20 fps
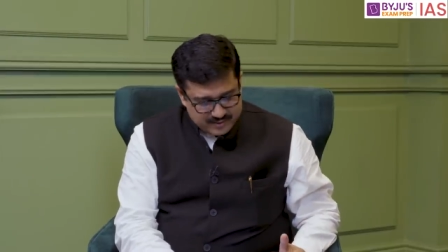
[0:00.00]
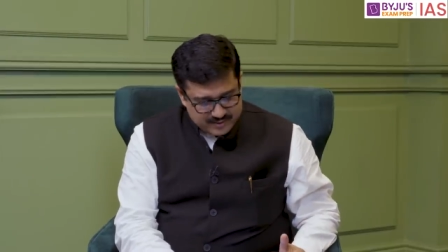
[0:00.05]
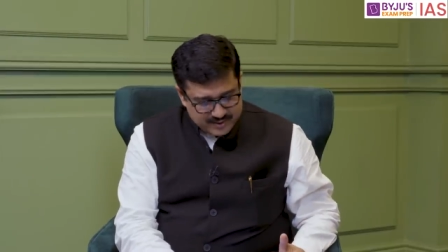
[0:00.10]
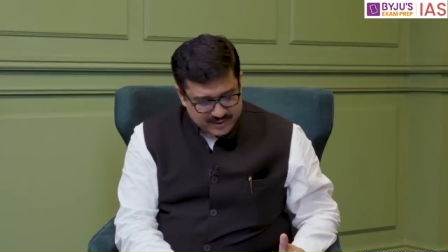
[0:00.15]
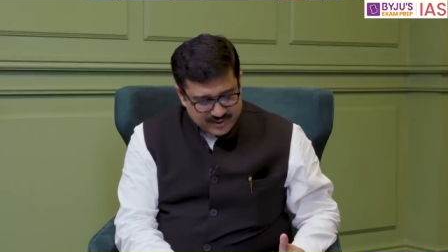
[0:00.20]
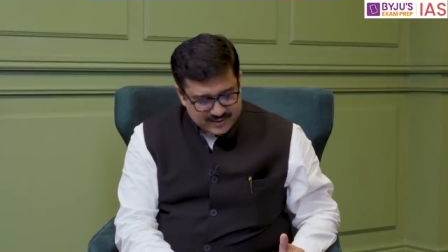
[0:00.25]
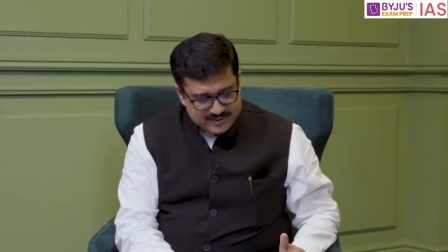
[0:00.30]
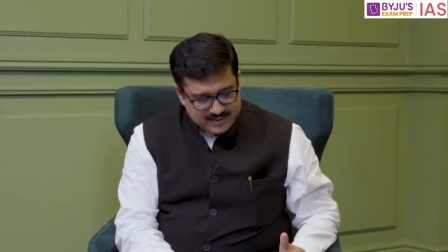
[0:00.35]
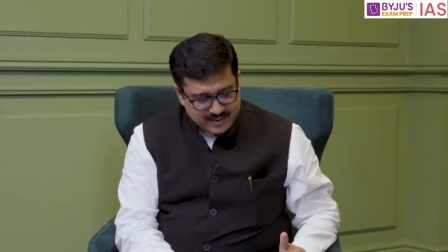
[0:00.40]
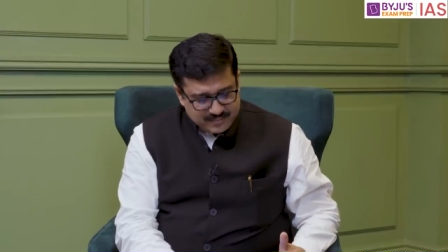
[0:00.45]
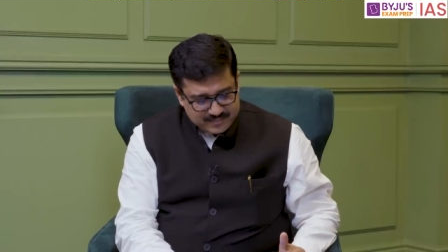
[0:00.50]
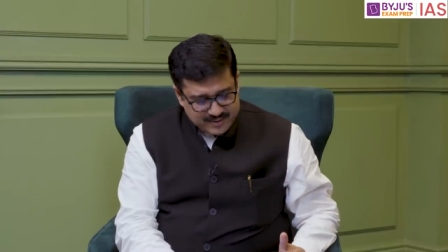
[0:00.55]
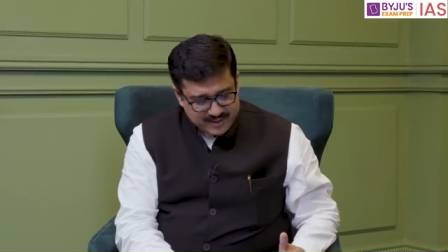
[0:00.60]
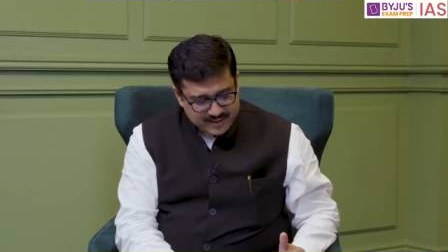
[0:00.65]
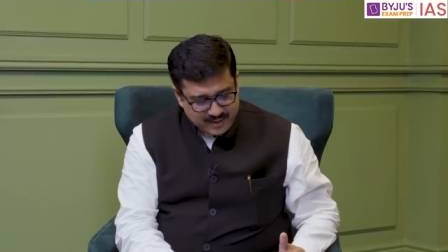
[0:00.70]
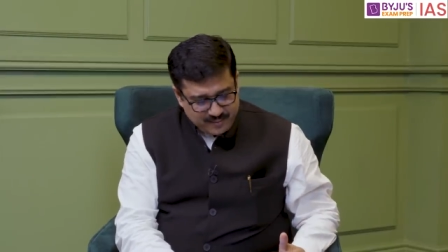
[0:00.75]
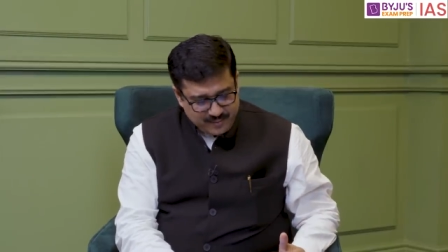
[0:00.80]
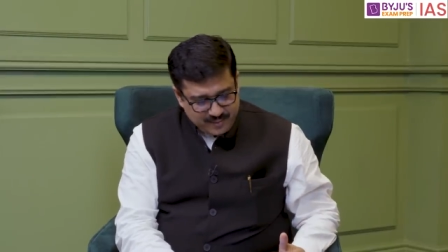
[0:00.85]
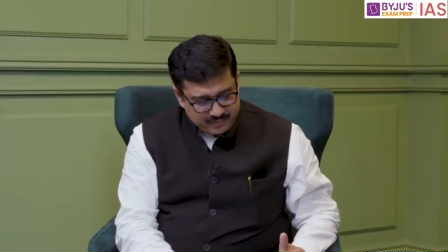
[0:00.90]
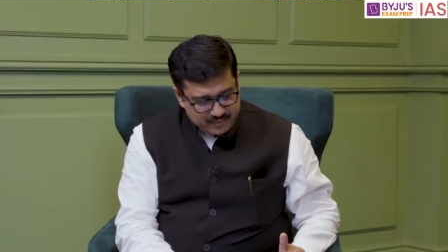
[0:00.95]
Tell us
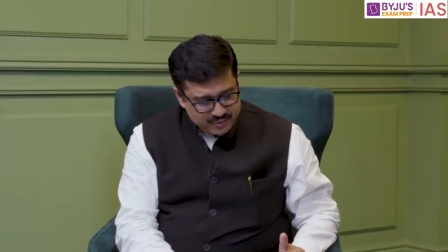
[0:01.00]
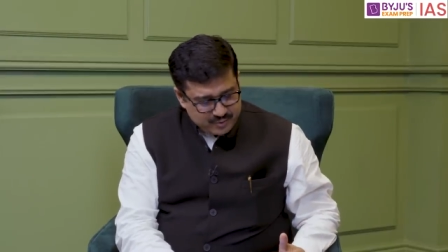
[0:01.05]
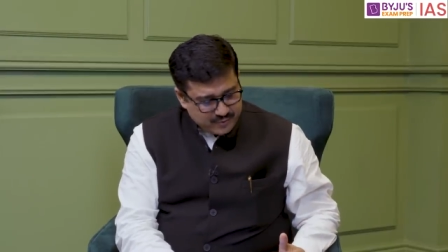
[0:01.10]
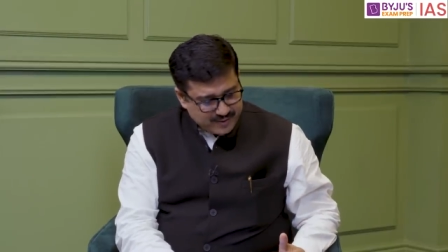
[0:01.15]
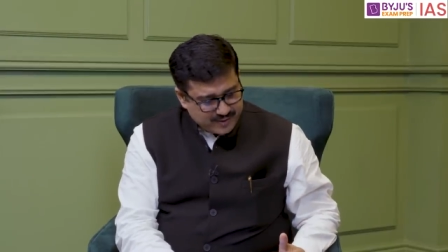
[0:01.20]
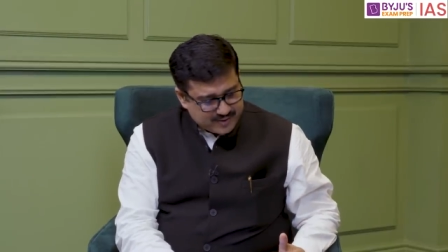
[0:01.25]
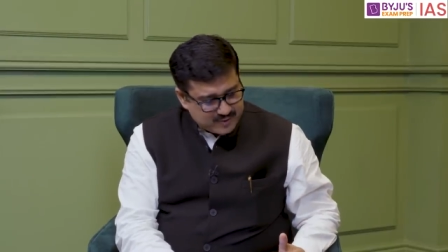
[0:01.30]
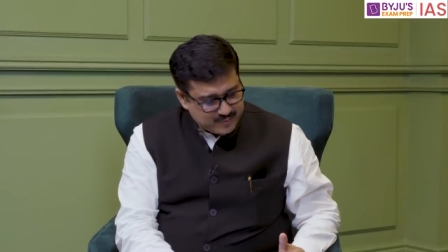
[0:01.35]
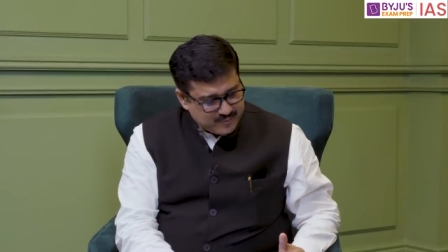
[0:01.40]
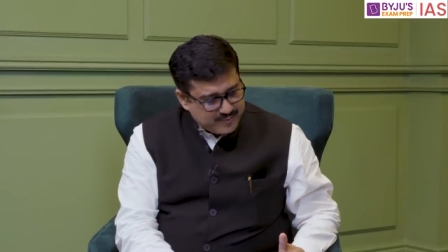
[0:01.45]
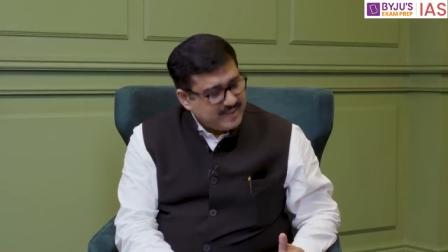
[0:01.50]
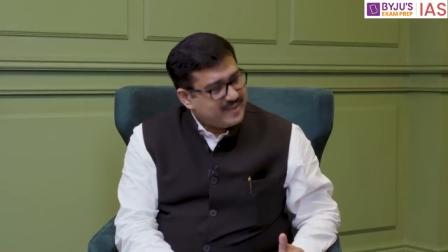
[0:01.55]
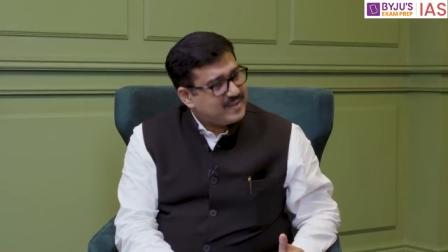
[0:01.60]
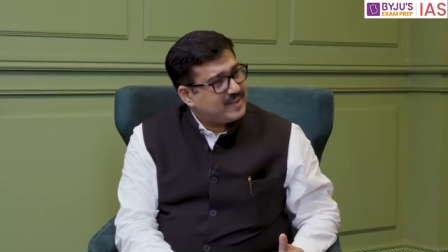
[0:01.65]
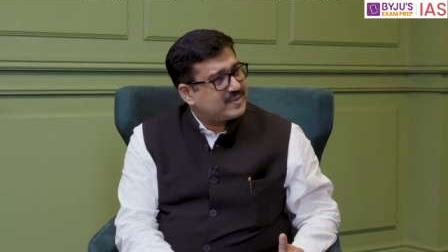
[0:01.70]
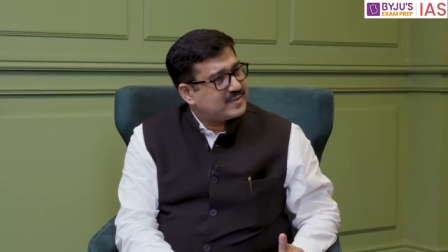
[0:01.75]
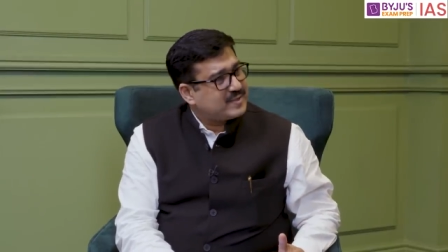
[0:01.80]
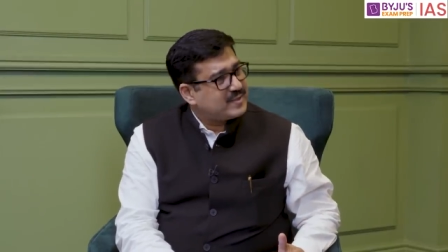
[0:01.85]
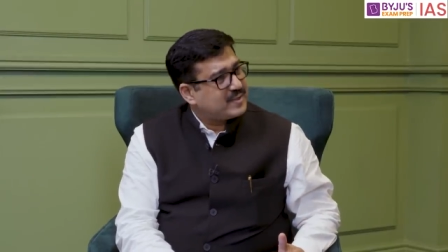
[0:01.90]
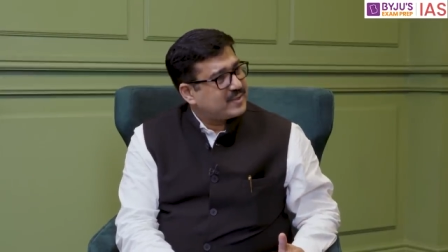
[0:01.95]
something about your
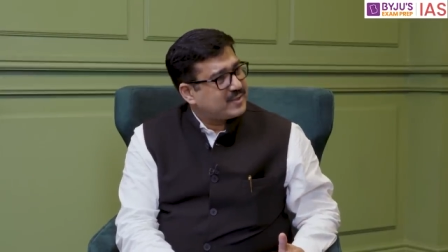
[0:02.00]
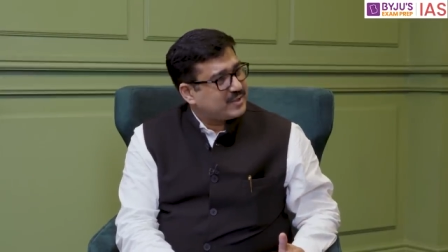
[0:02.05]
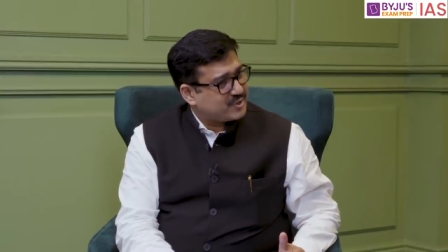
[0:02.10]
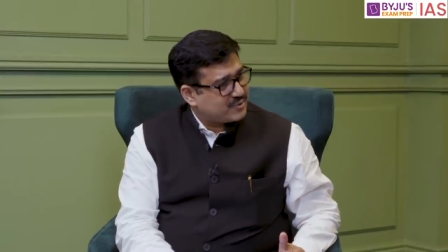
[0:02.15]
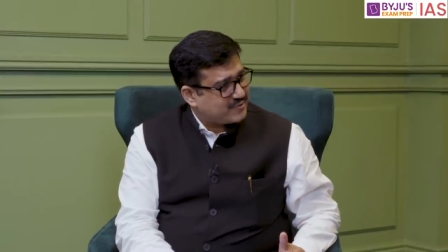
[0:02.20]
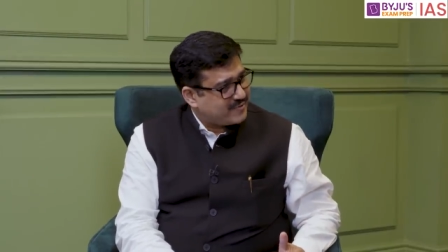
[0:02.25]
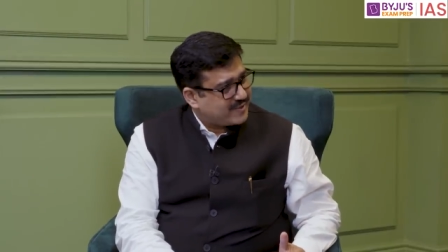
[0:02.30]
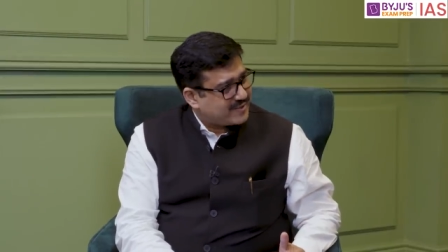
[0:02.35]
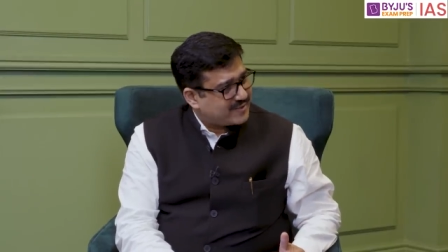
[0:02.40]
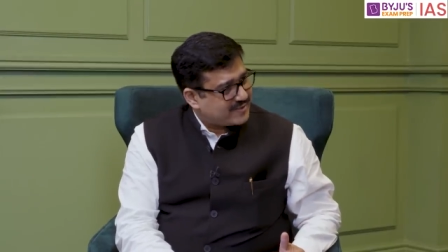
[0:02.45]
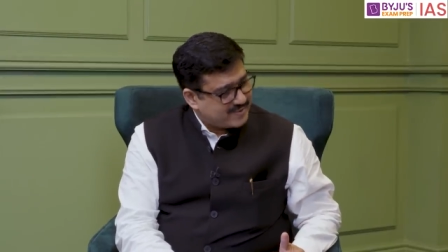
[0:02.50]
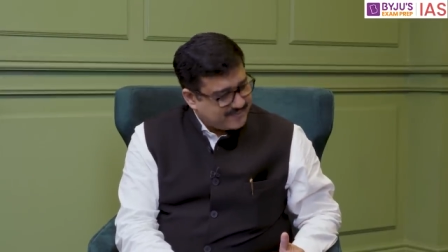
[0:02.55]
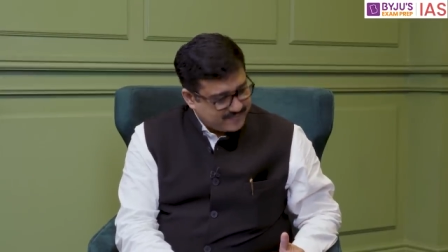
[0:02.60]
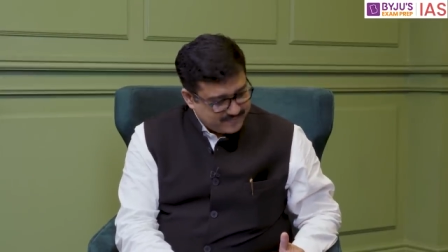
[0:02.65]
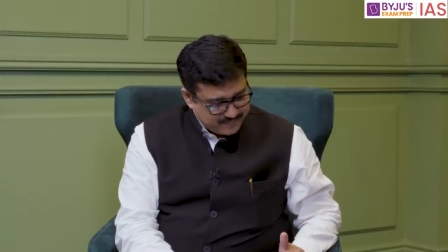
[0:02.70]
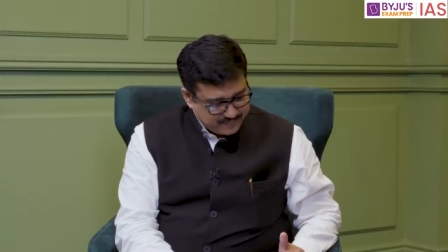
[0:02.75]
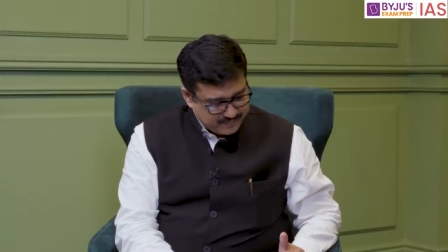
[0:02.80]
experience in the district